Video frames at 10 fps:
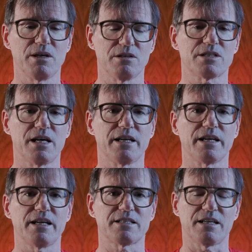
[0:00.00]
My
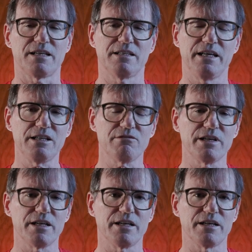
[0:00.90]
understanding is that later
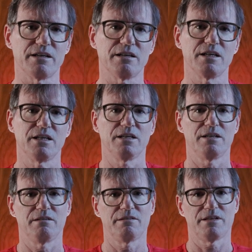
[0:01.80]
in the year,
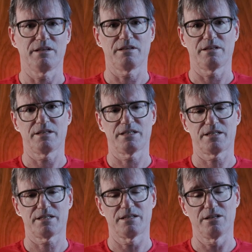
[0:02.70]
the
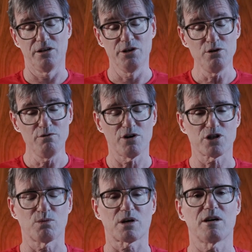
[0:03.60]
new
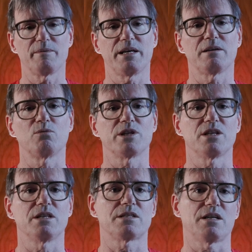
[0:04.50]
version will come in, which
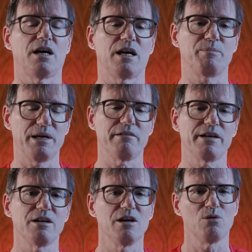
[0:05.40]
is the
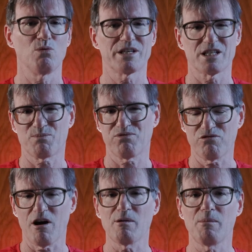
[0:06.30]
Hyperion, which is
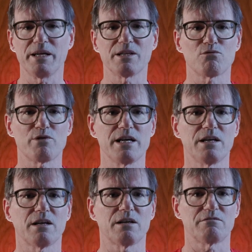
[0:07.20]
probably the
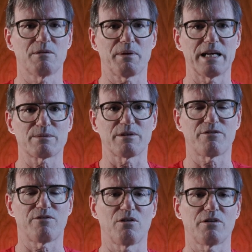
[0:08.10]
real replacement
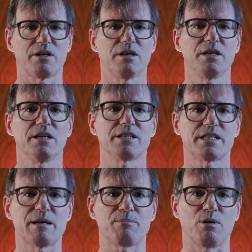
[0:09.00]
for the
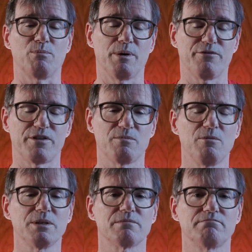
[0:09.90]
Tempo. But for the
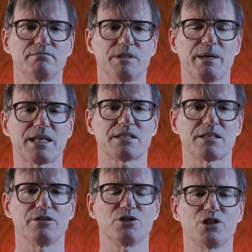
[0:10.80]
moment, the Max is
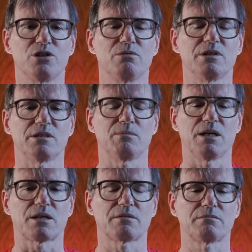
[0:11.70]
a new shoe on the
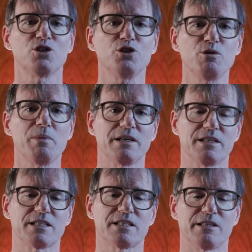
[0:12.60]
block. Should you buy
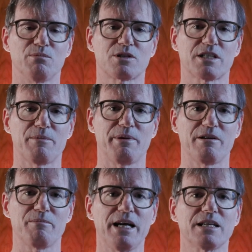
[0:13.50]
this, the Brooks
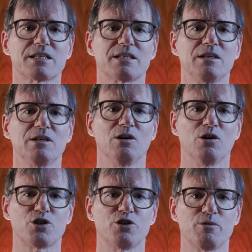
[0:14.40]
Hyperion Max,
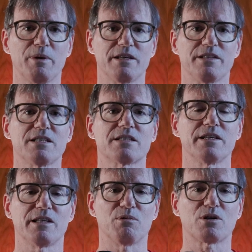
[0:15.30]
or should you buy this,
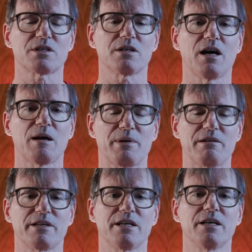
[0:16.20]
the Brooks
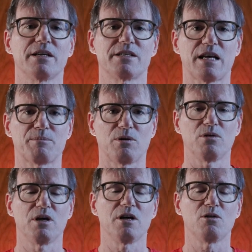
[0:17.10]
Hyperion Tempo?
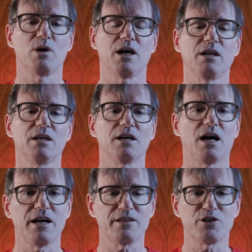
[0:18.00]
Well,
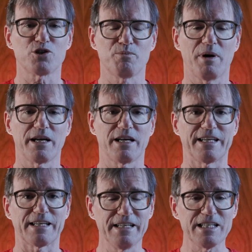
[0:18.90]
I think you should buy
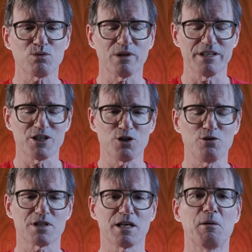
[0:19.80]
at least one of these
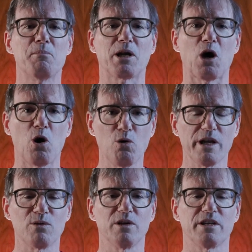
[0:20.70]
shoes, but
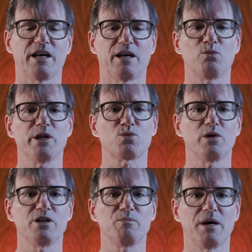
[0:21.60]
only one, and which
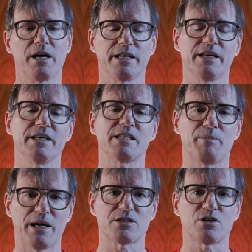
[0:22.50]
one you buy
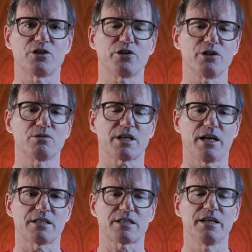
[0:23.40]
depends on your use
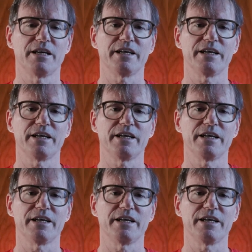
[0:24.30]
case.